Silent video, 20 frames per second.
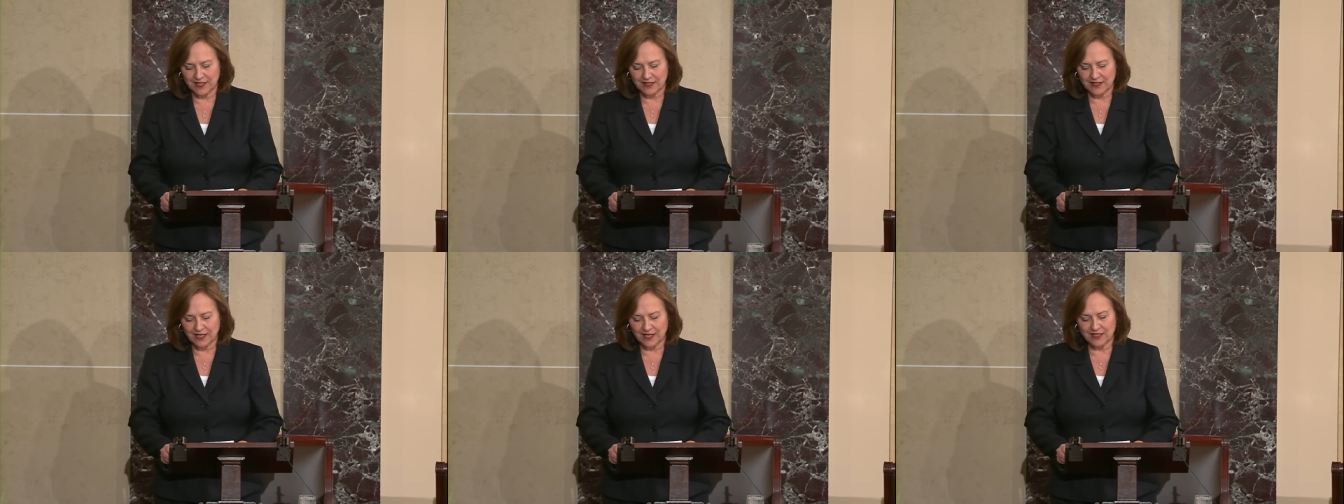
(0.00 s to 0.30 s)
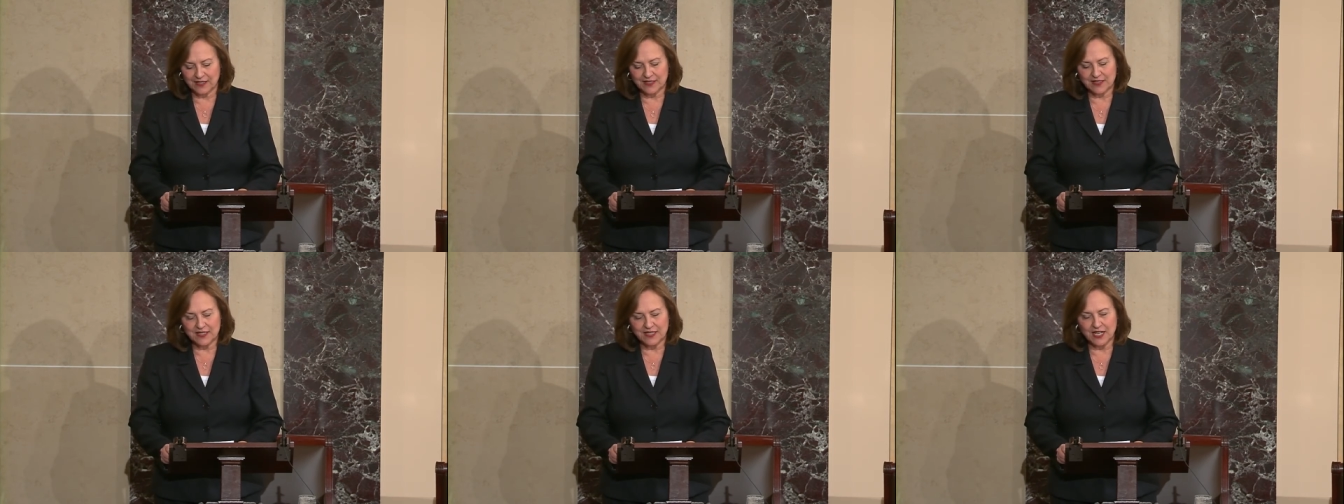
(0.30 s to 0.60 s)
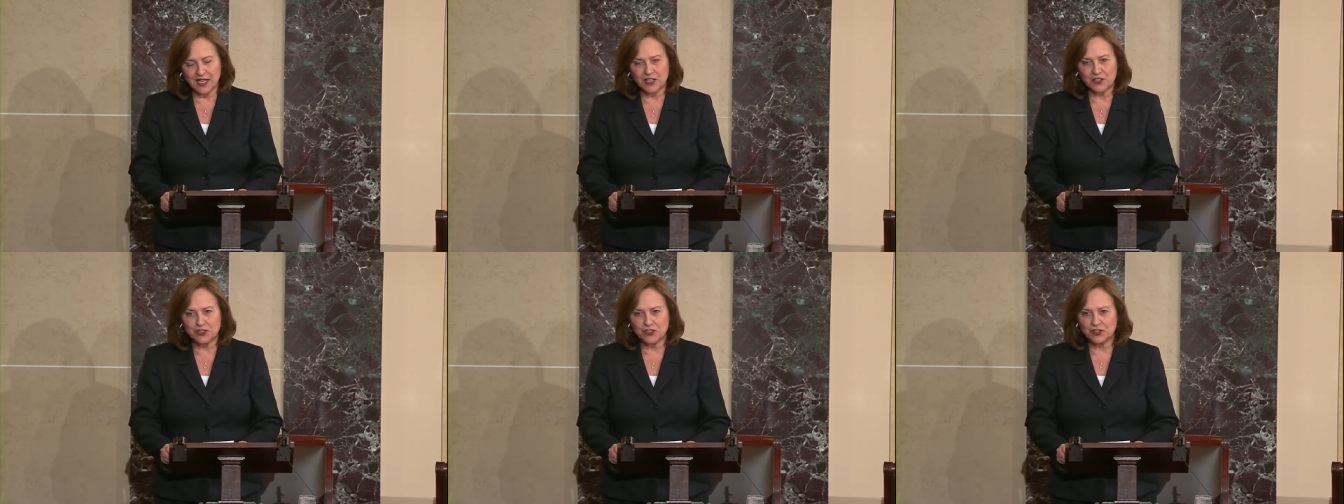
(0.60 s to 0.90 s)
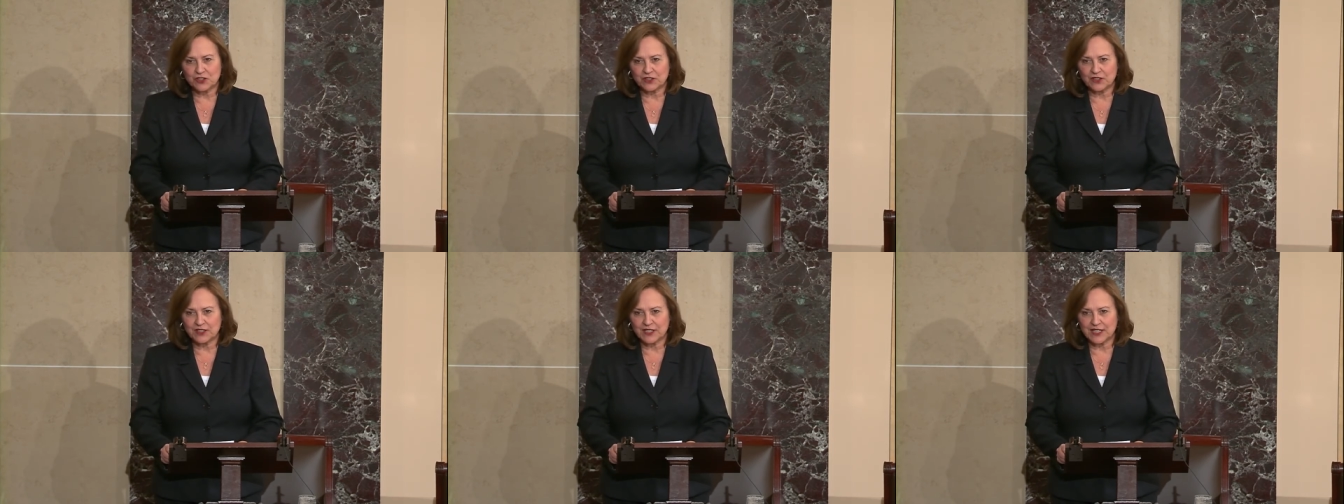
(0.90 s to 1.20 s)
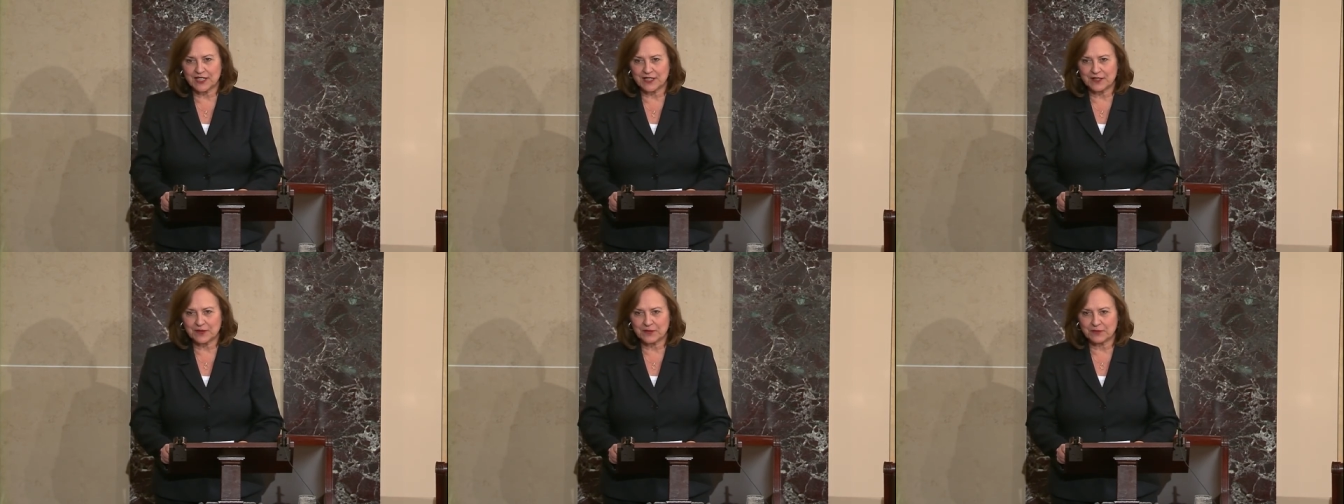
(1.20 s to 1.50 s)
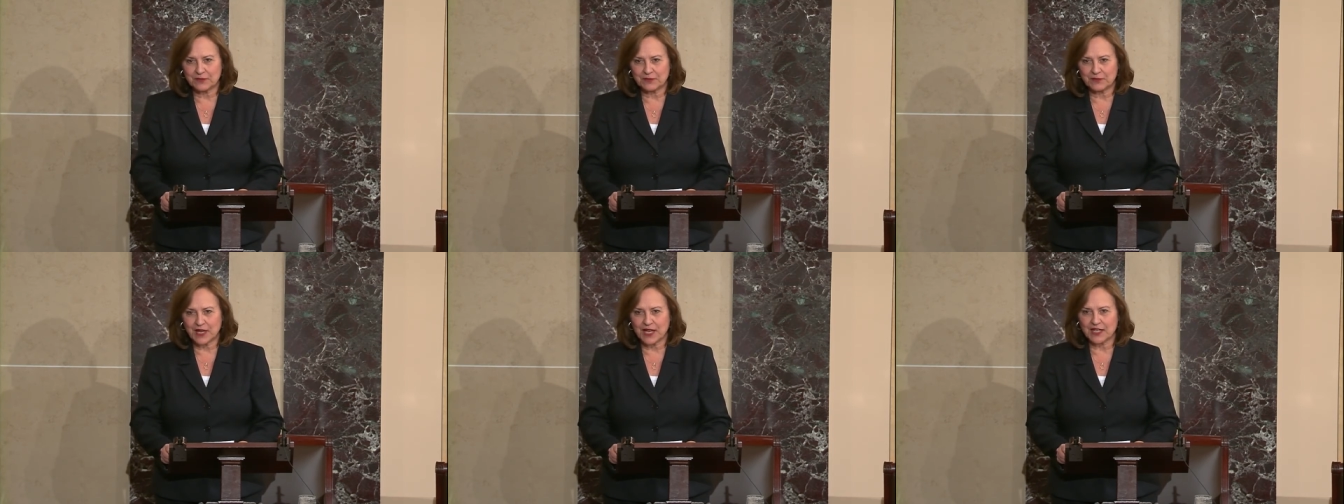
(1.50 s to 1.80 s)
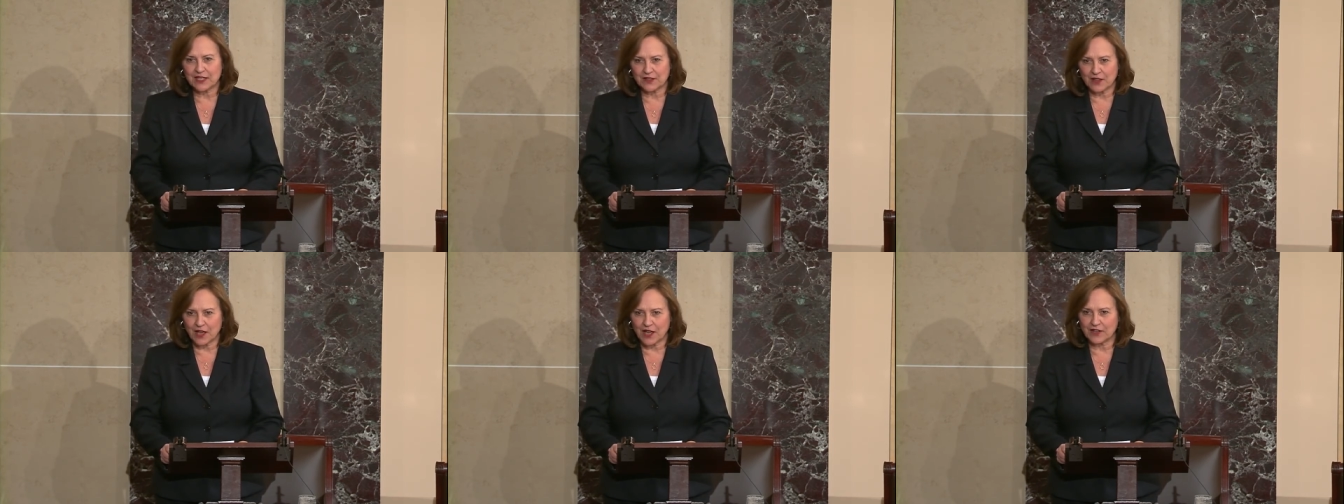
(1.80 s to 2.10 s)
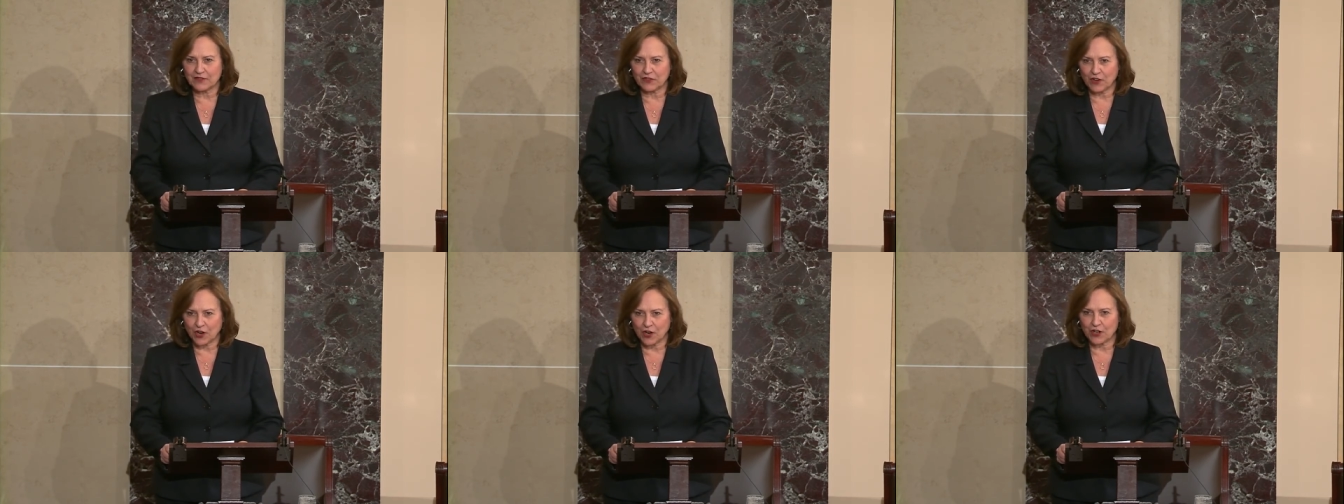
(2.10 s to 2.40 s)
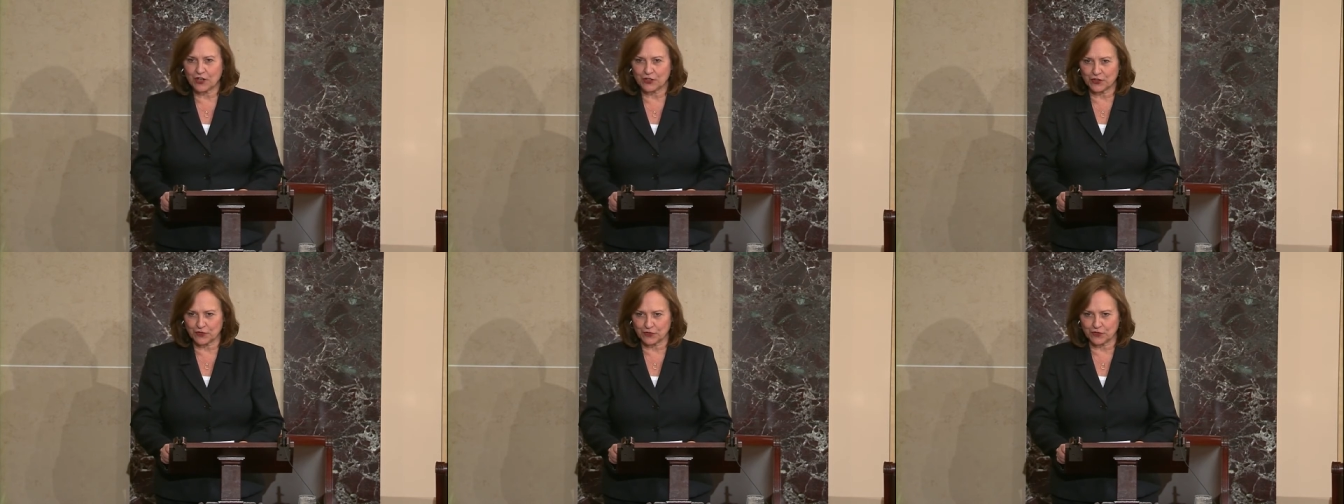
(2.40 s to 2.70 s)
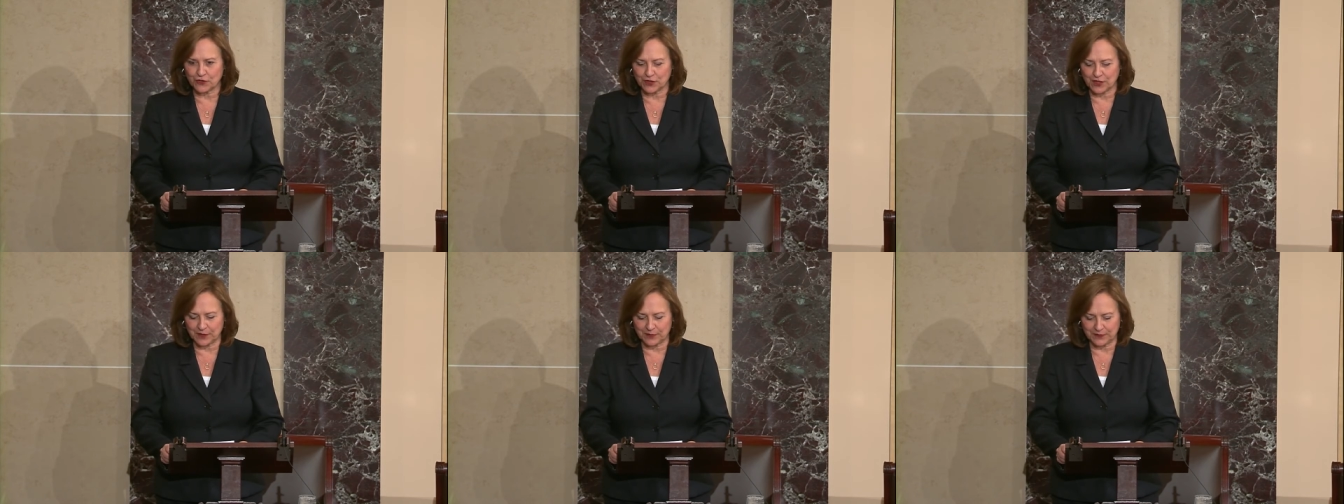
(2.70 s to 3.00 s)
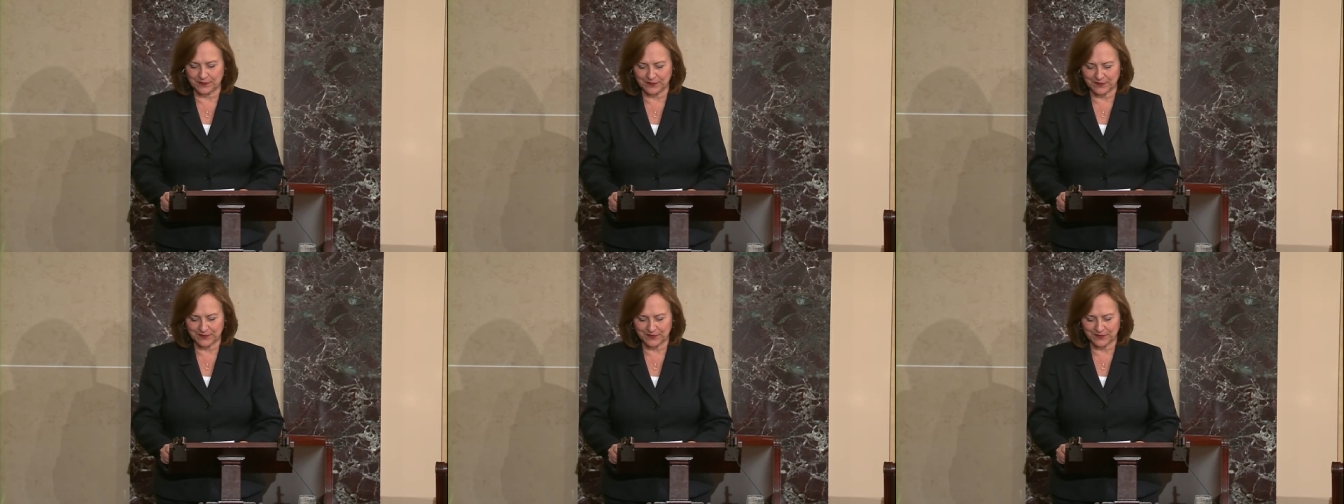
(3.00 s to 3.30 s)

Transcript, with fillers: that intentionally make life harder for them.